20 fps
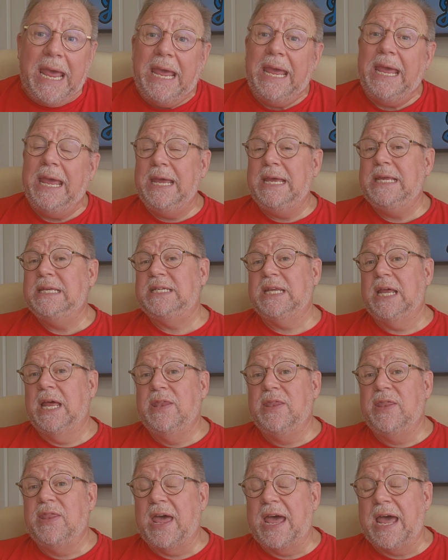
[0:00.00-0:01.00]
is
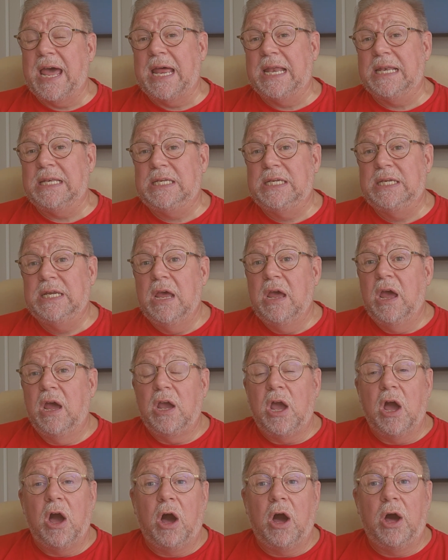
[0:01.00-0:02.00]
that
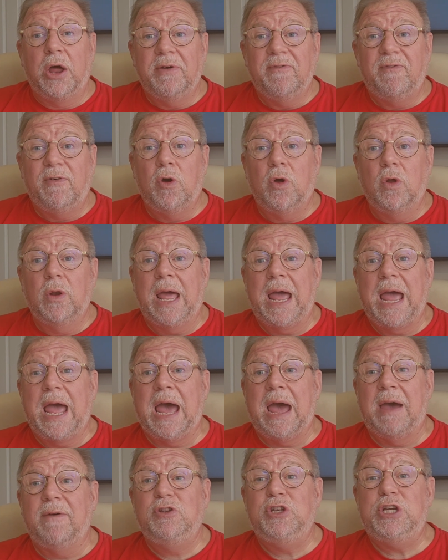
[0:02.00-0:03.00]
Carnival
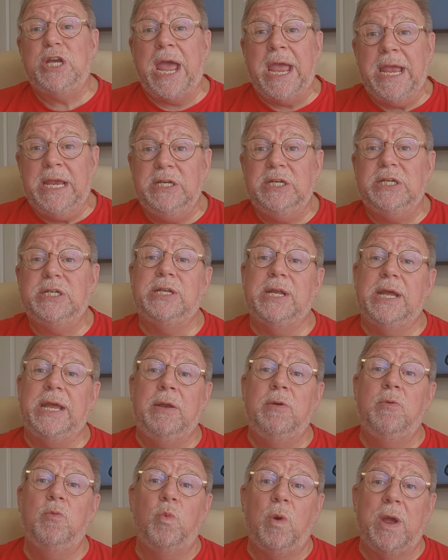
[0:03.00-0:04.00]
have changed
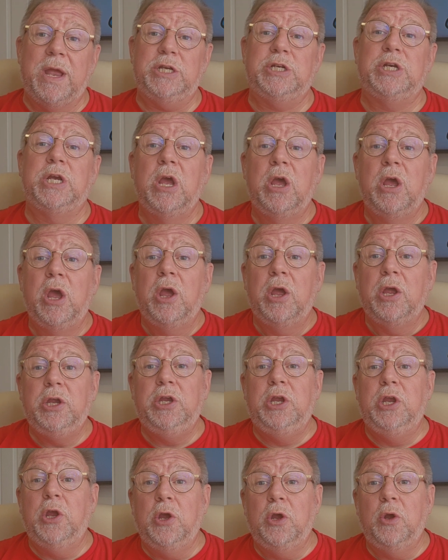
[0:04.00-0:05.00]
in which
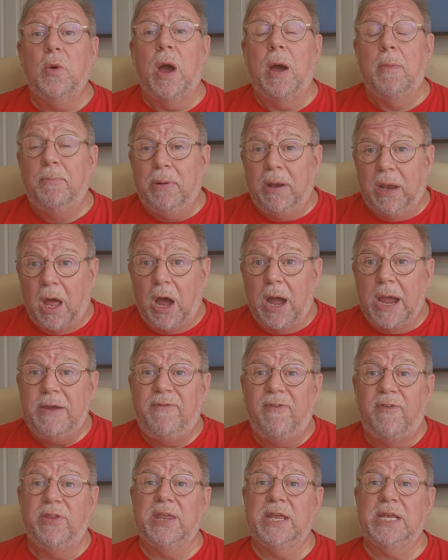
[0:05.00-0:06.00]
you apply
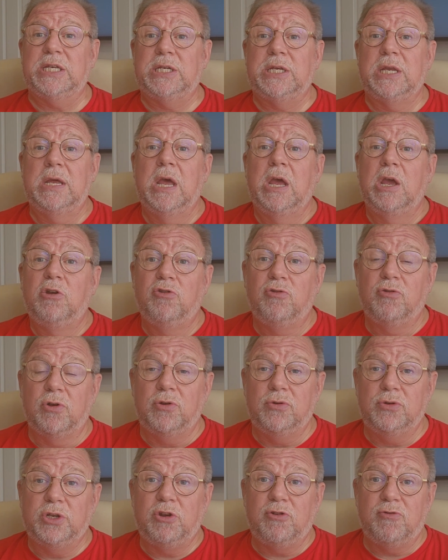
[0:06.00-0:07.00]
for this
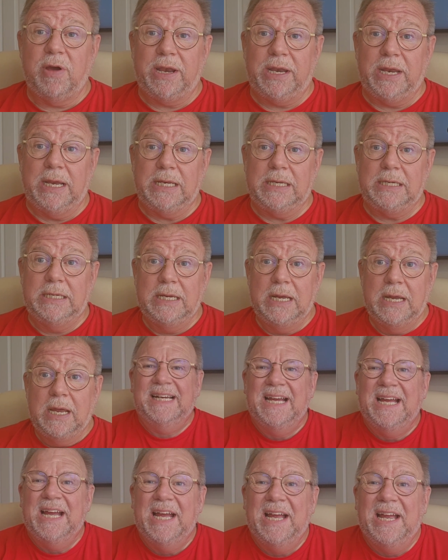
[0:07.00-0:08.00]
cruise credit.
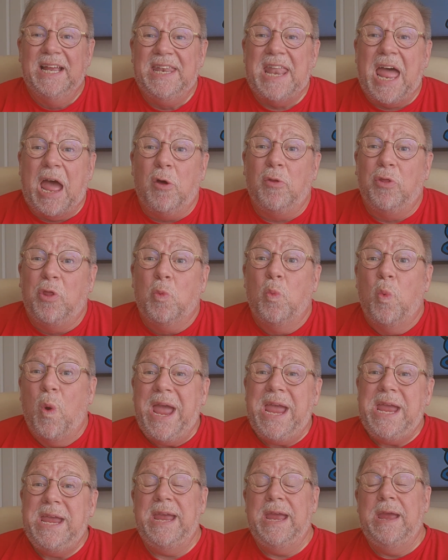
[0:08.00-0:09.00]
Now, the
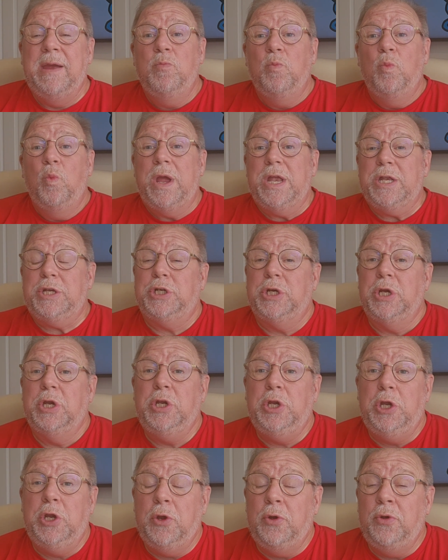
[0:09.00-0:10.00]
way in which
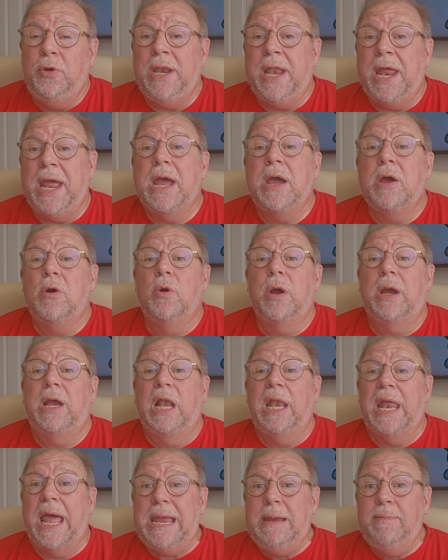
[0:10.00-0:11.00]
you now
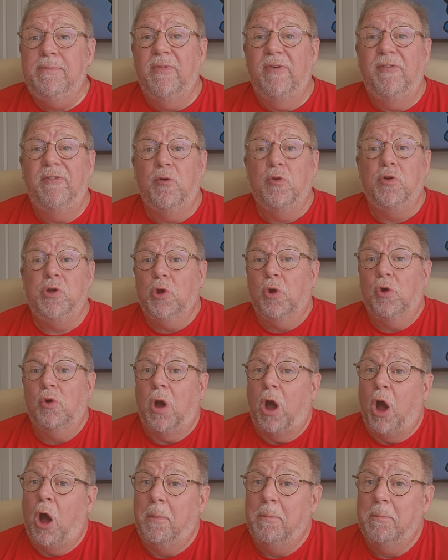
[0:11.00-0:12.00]
claim for your
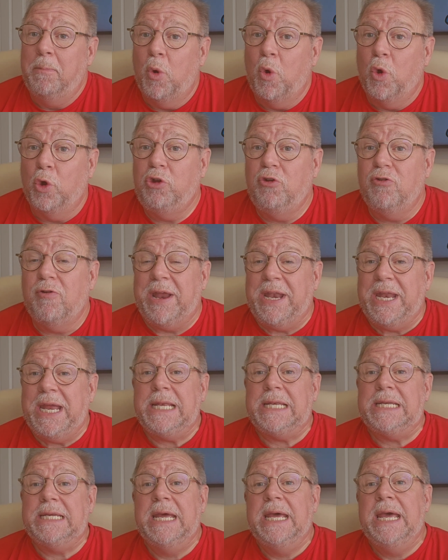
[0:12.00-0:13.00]
onboard
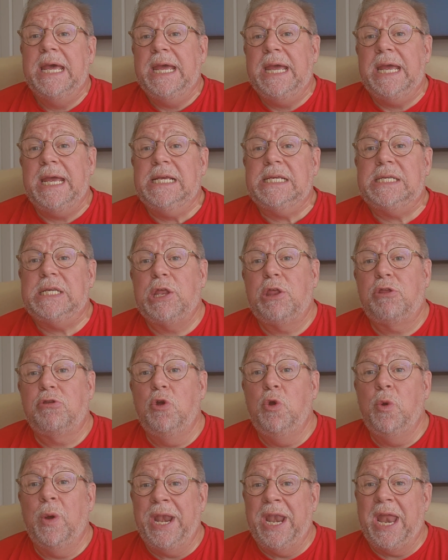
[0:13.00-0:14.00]
credit is
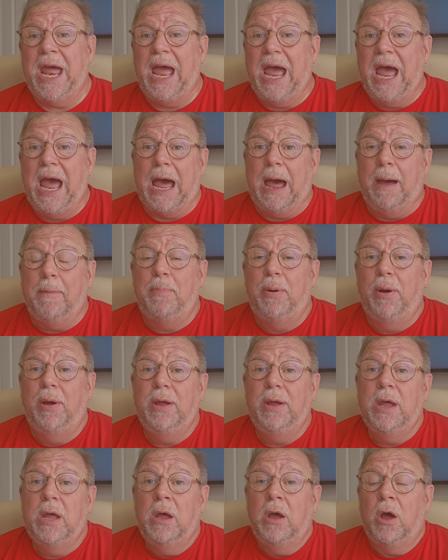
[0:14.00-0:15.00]
through an app
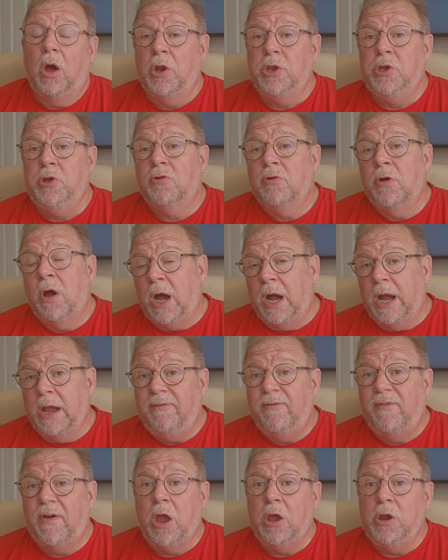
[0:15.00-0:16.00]
on your
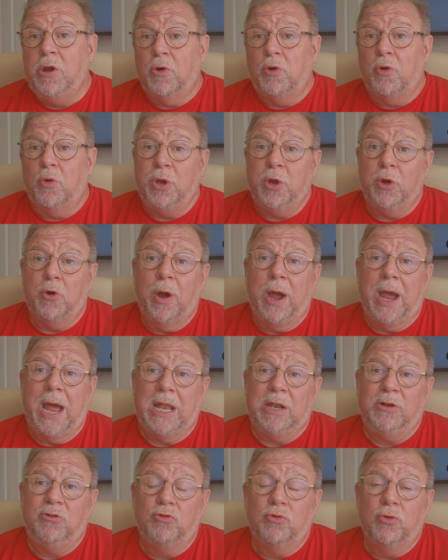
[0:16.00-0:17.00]
iPhone or your
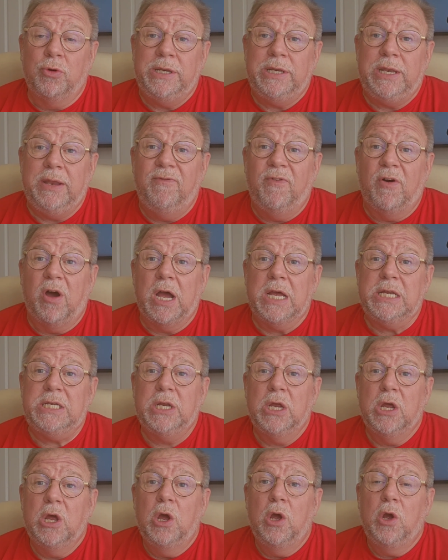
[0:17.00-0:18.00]
Android device
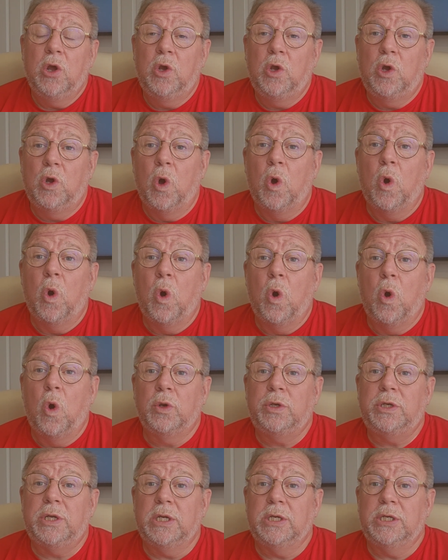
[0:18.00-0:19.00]

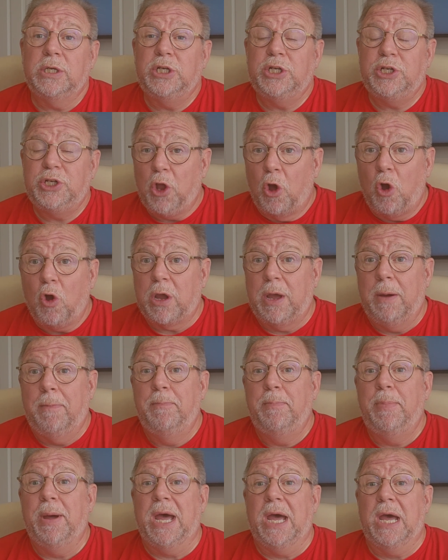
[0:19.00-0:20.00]
called Stock
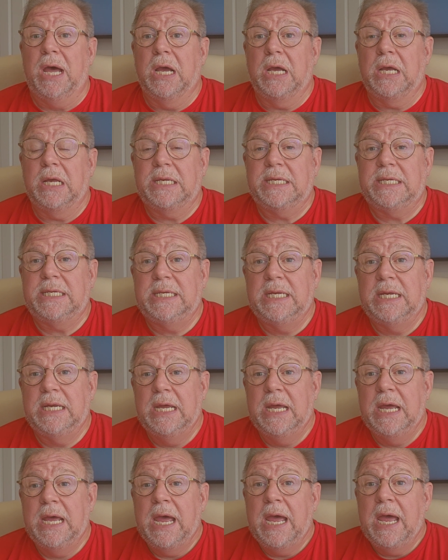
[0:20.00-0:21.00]
Perks.
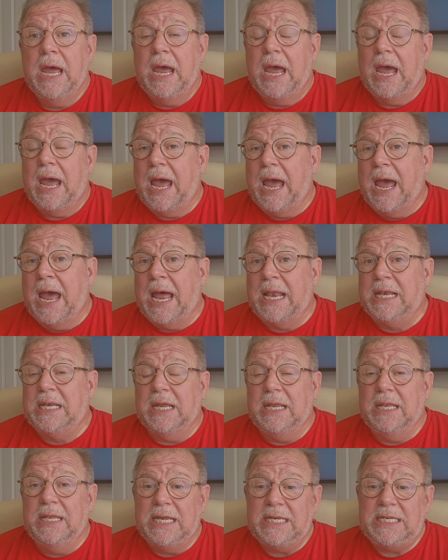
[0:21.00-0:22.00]
And
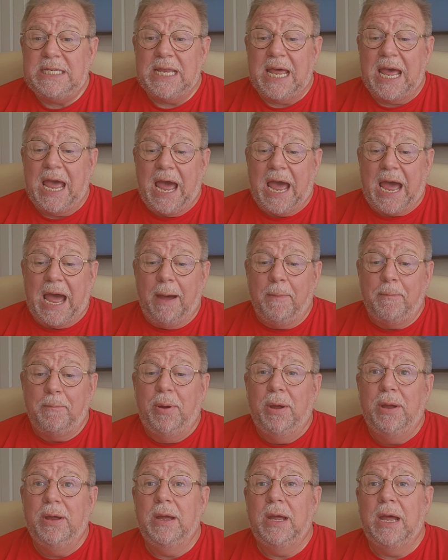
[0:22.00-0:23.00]
this app,
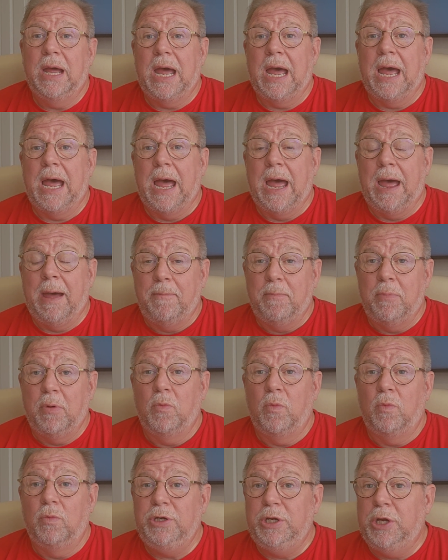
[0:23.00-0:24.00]

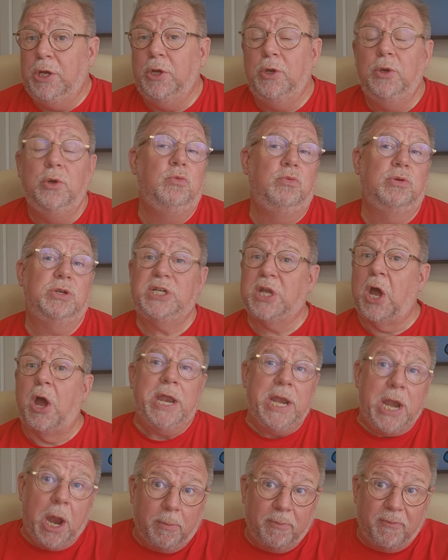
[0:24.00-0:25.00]
you
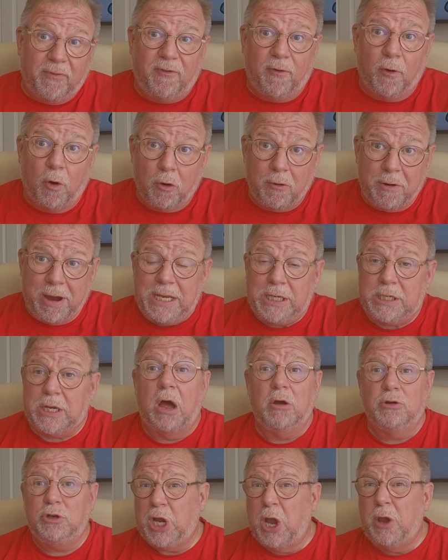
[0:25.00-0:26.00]
sign up for it.
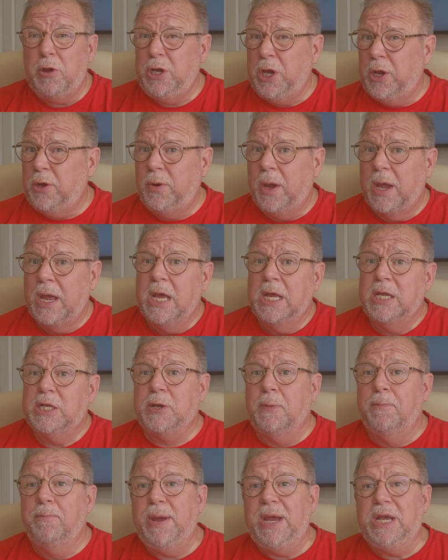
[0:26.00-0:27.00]
I'll show you
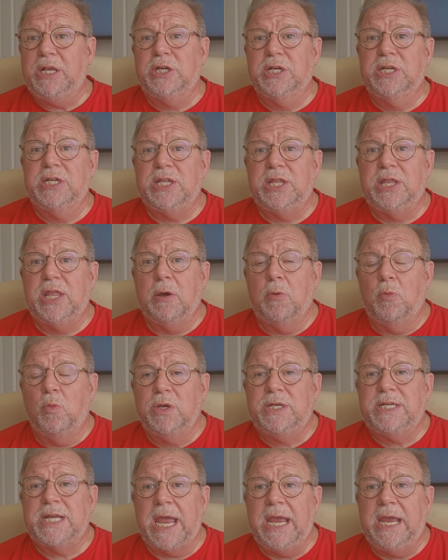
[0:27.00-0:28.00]
some pictures that were
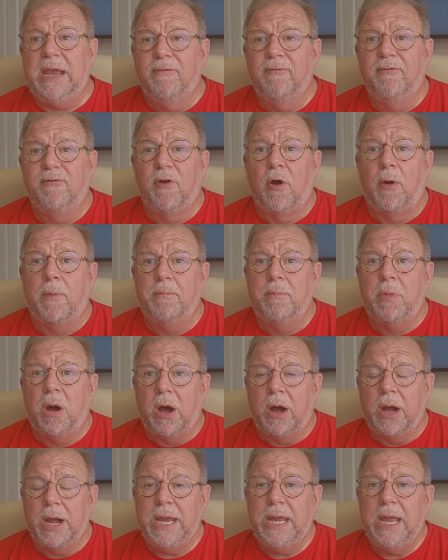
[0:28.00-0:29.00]
taken from
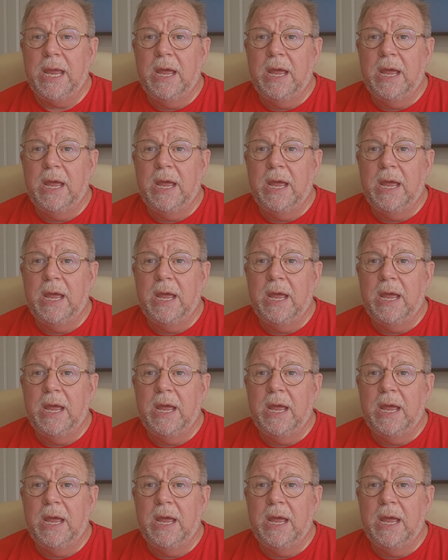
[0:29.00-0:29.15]
my